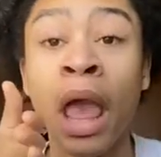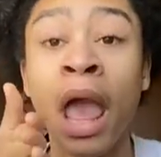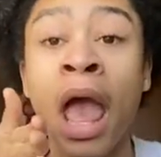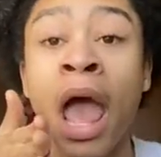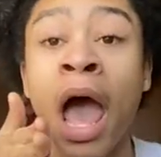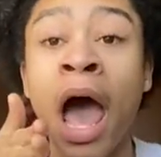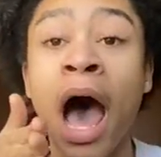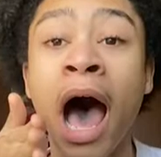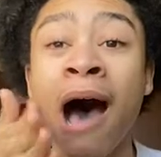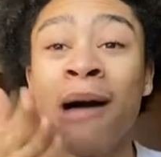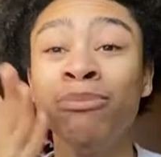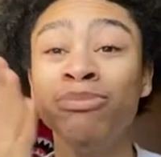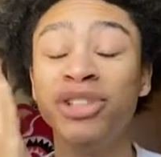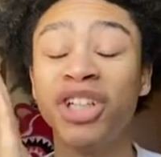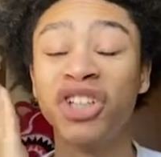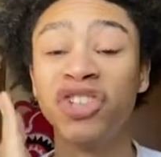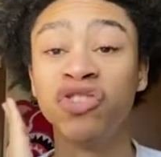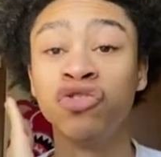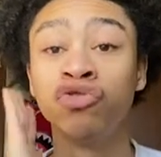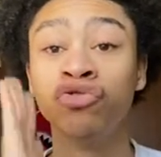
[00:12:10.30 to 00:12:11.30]
I'm
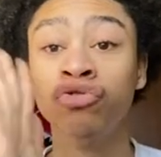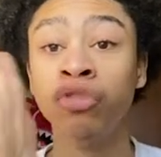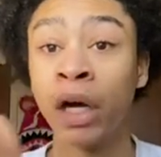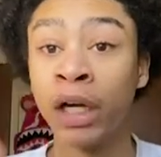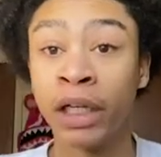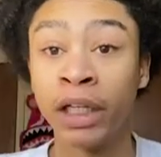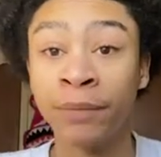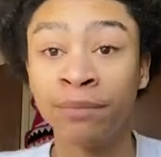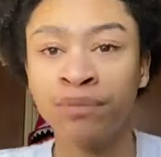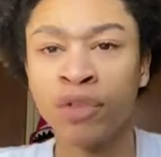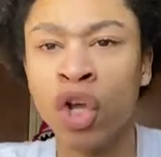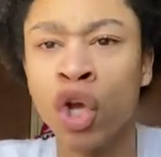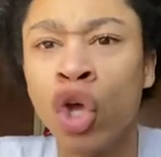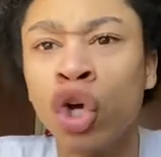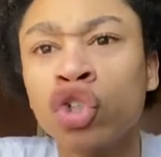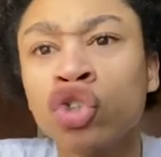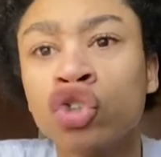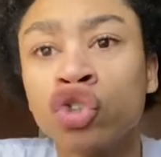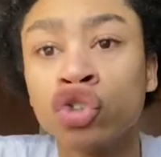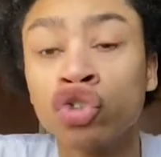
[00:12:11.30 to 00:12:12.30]
just running.
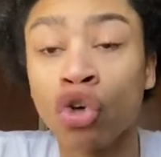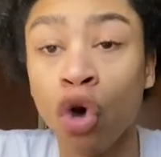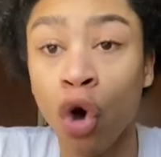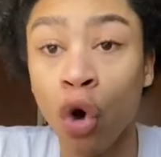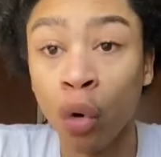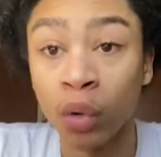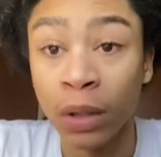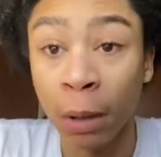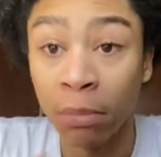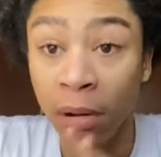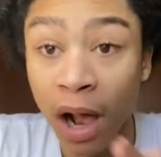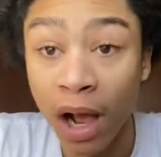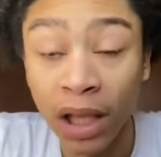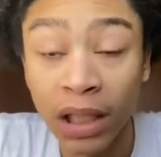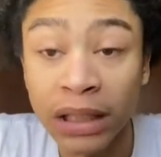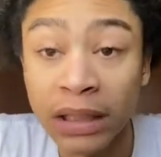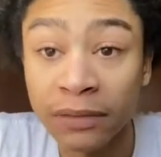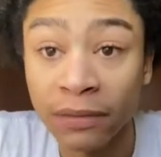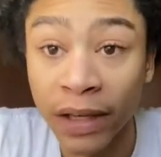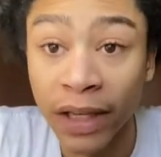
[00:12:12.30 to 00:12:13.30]
So the block
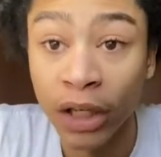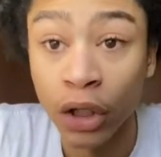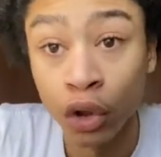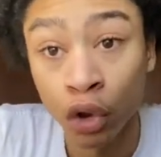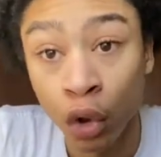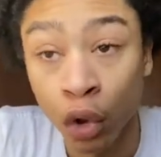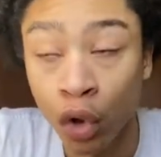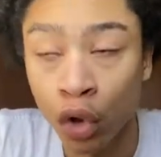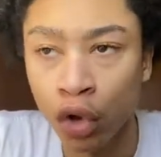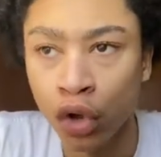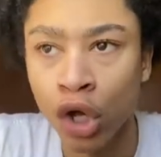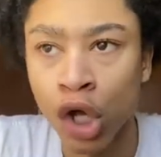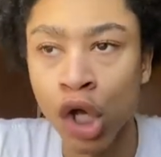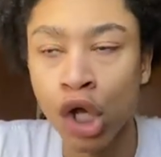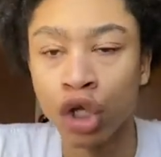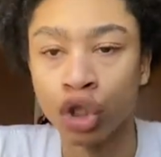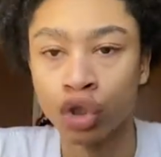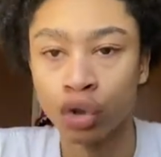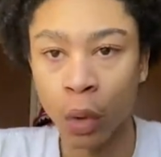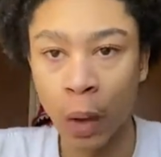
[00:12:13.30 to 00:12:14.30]
is fake long.
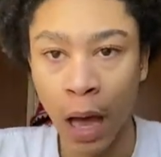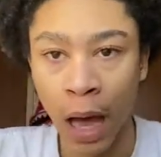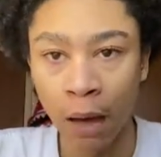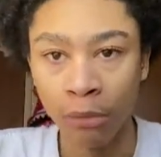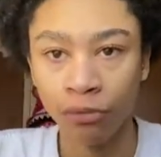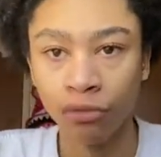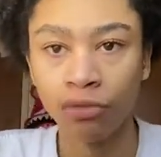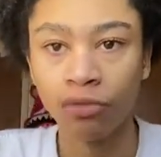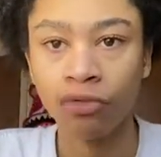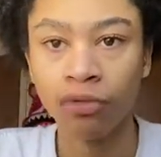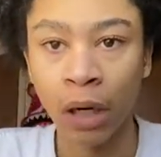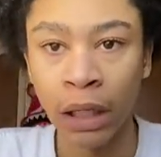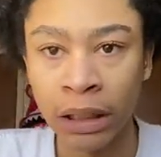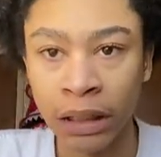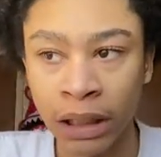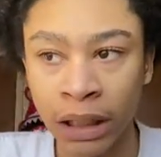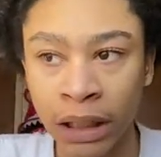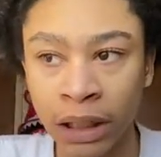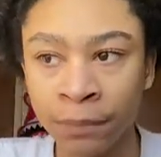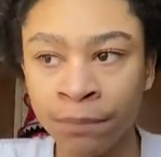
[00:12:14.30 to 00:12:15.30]
So I'm
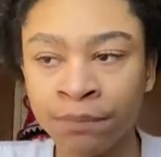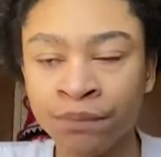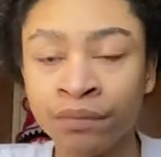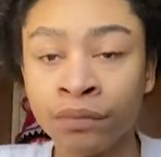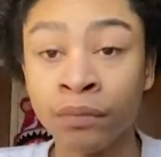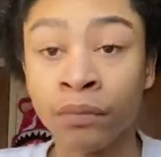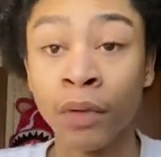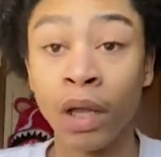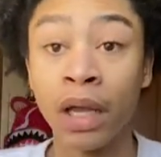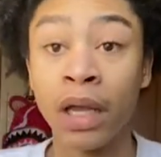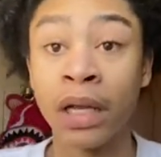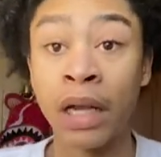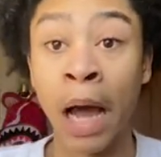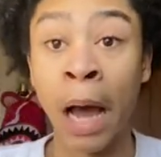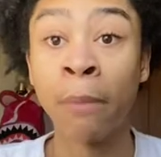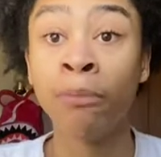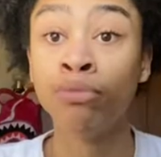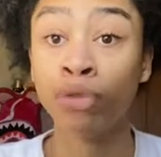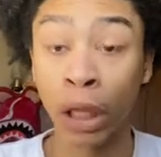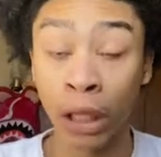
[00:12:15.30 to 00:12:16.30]
running, and
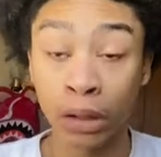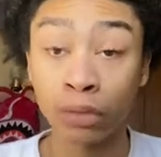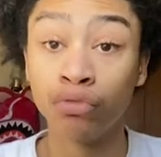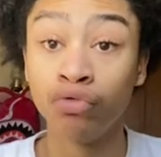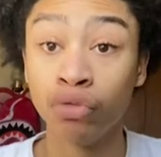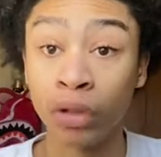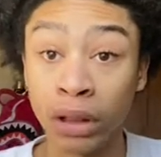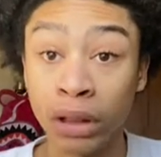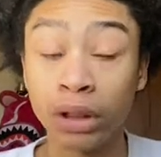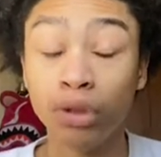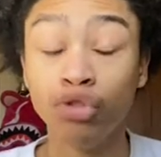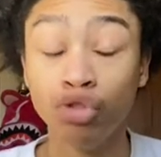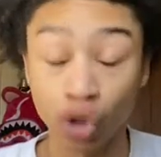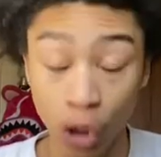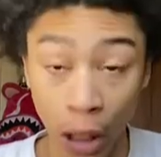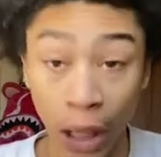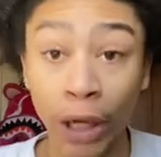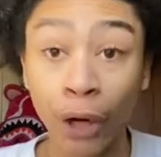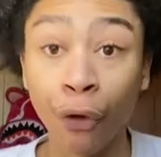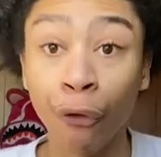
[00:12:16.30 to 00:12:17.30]
I'm like really
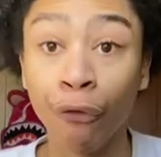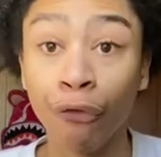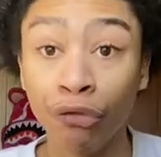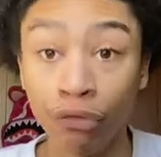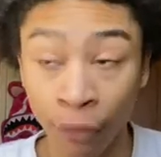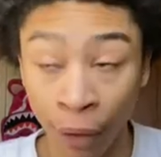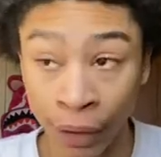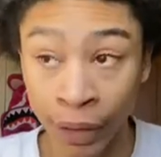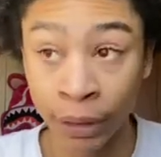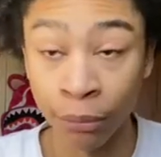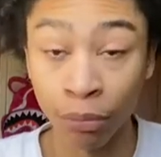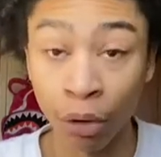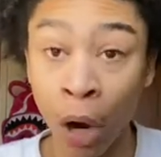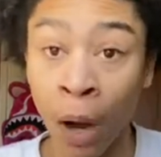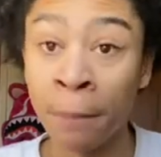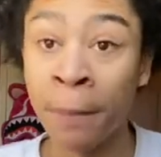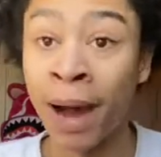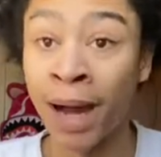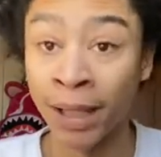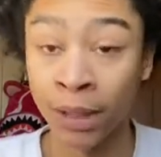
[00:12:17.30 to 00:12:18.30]
like running, bro.
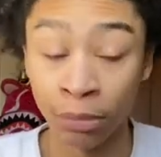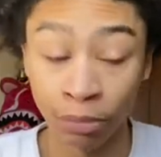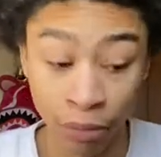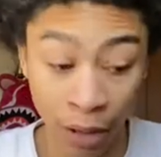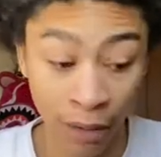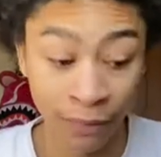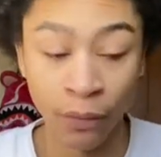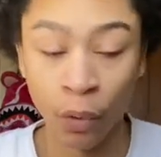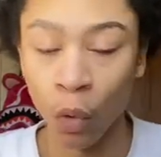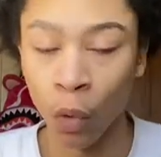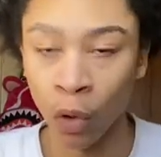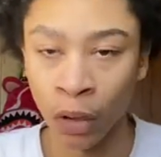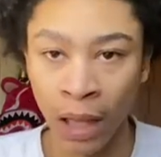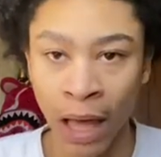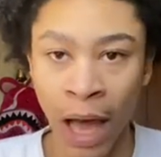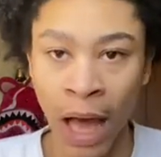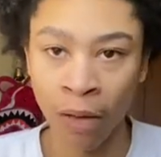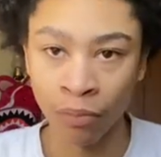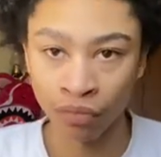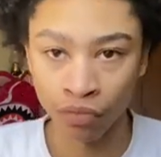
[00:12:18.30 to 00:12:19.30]
I'm out of breath, or like
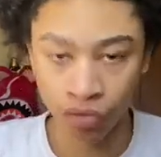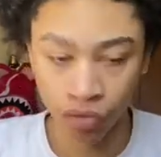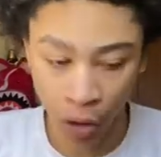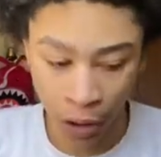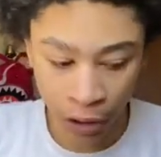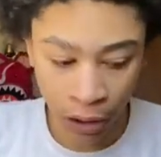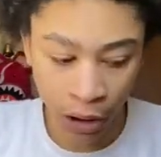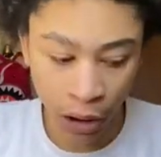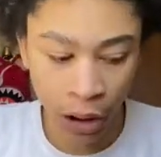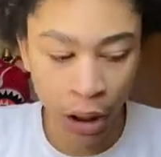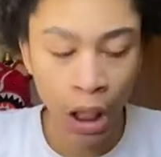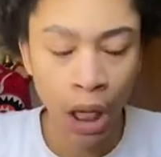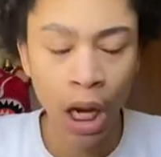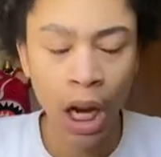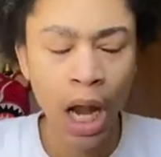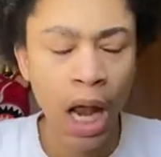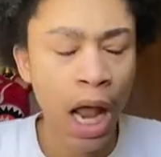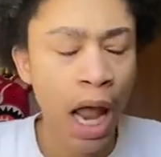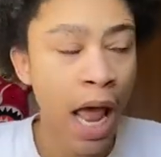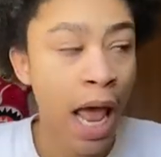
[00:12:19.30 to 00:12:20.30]
I'm running,
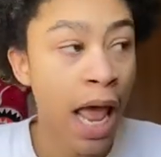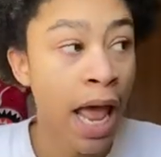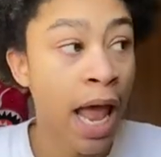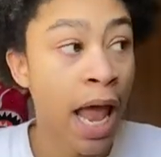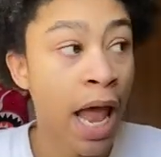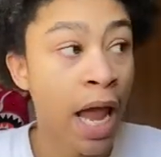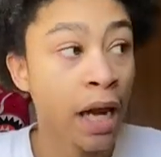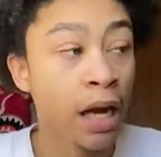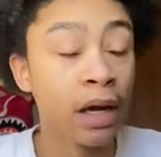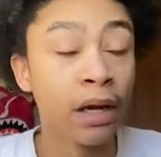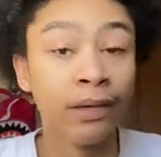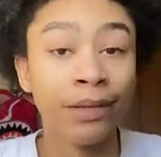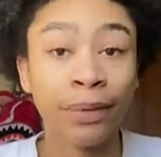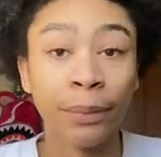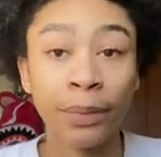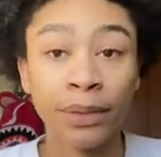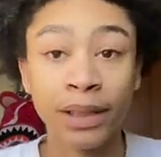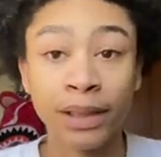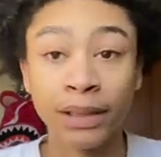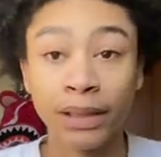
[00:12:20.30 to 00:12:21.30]
and there
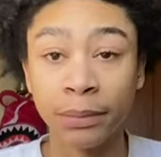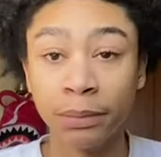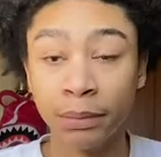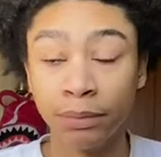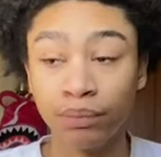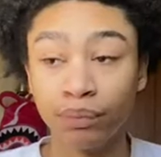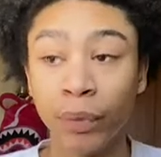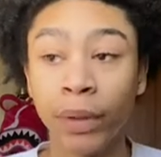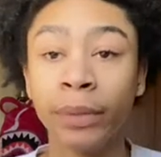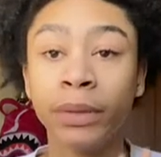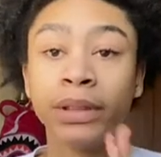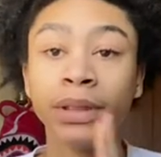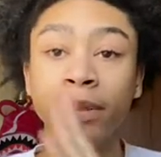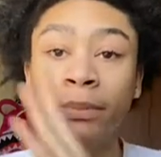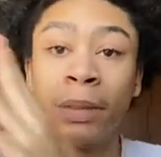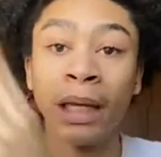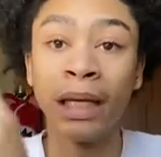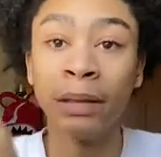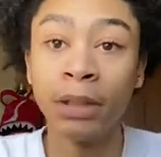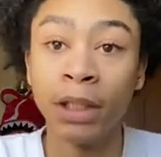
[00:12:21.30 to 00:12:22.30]
was this
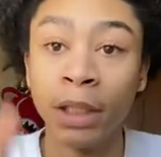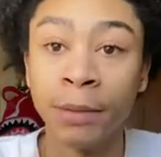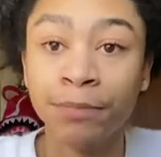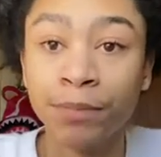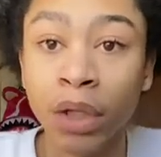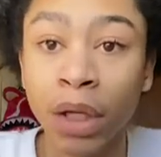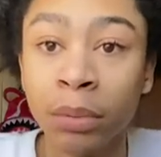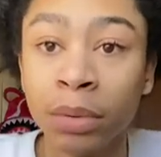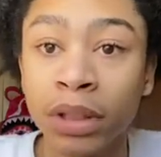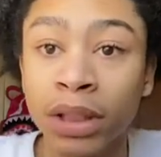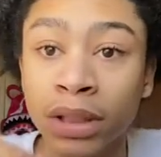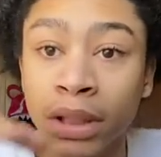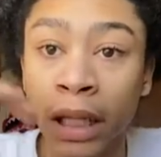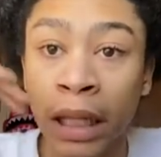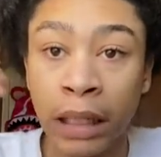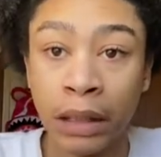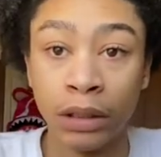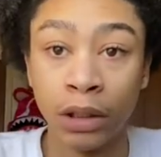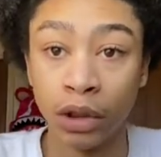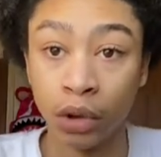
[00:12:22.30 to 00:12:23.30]
baby. There was
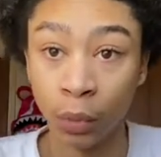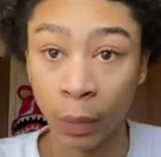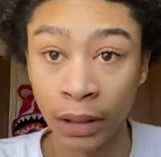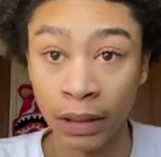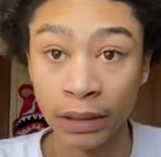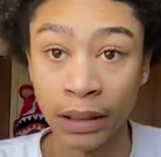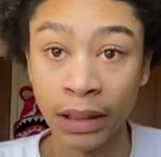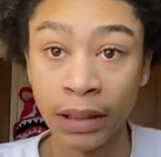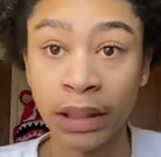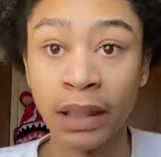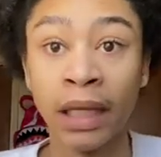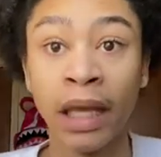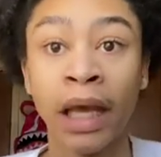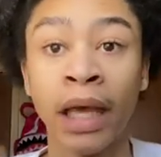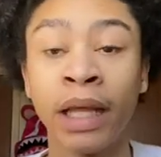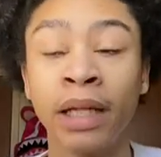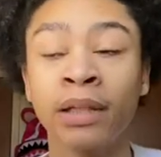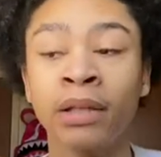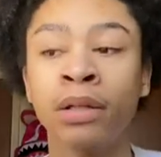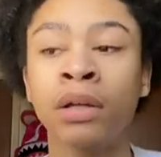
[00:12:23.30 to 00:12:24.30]
this white lady
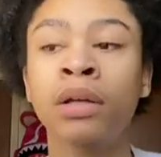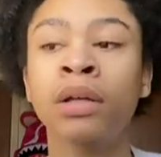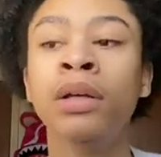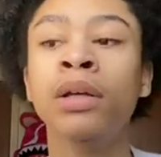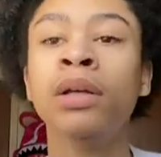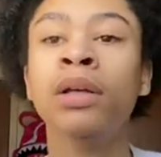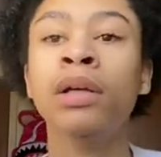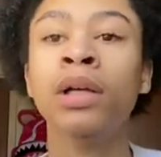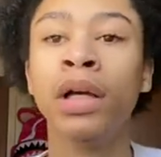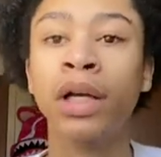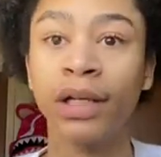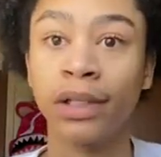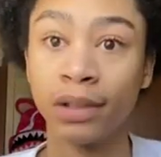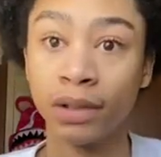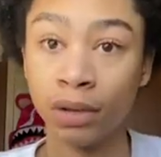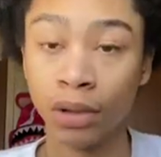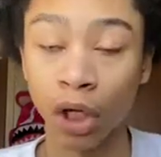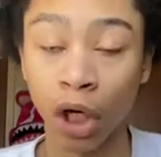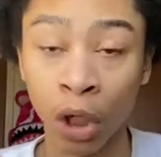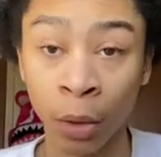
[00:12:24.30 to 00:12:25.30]
and
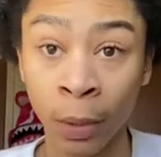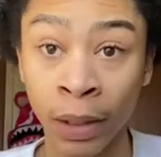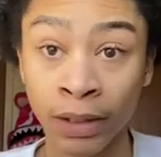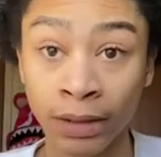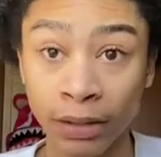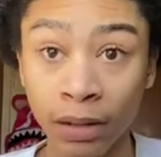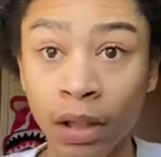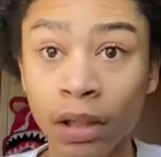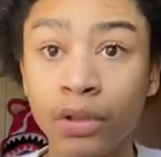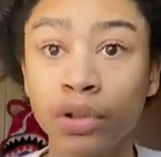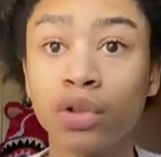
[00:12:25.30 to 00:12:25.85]
her white son.